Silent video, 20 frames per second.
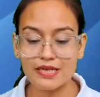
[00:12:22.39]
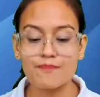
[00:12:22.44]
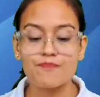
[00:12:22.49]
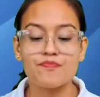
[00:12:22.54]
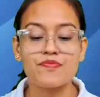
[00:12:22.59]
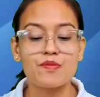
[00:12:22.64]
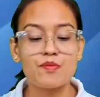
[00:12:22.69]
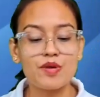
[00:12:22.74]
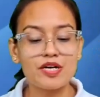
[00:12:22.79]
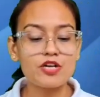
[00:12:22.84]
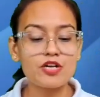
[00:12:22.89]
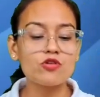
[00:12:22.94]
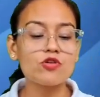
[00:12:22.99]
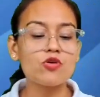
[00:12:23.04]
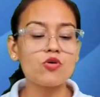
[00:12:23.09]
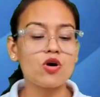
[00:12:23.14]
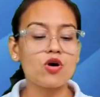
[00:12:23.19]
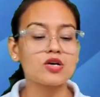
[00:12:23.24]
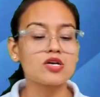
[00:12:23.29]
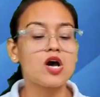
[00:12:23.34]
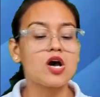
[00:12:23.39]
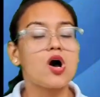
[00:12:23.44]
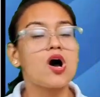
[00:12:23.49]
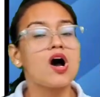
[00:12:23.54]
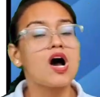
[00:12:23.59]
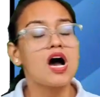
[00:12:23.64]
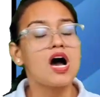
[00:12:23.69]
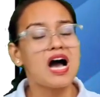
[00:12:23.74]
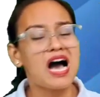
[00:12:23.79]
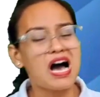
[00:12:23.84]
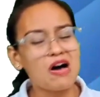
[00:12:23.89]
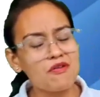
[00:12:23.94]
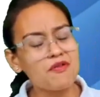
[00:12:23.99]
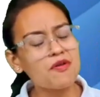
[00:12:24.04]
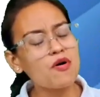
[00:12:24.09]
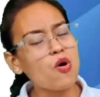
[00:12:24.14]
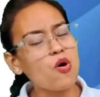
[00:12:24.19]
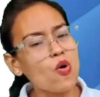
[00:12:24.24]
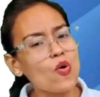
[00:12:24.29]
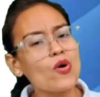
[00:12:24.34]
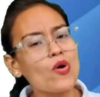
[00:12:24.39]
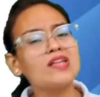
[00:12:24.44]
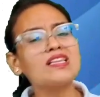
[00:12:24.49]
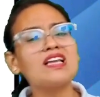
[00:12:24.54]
But you know what, however all the